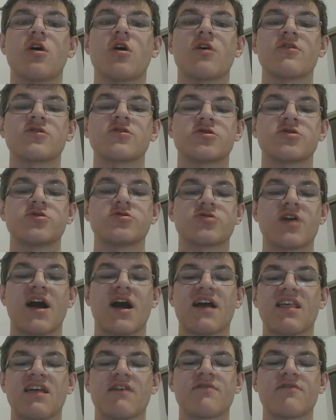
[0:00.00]
are the two
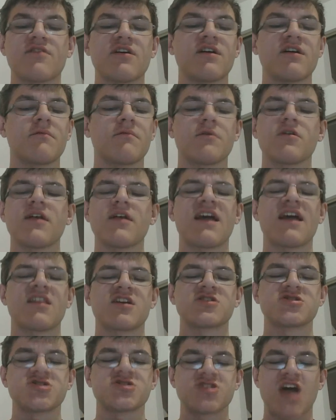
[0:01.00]
tracks I don't think he really has
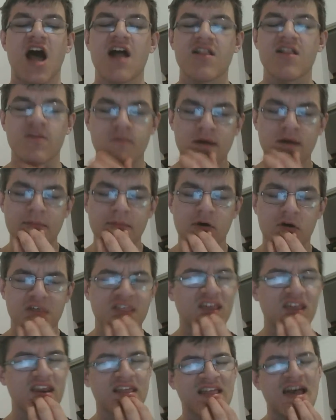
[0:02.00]
a shot to win
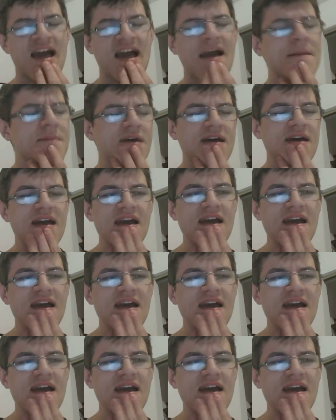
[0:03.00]
most of the time.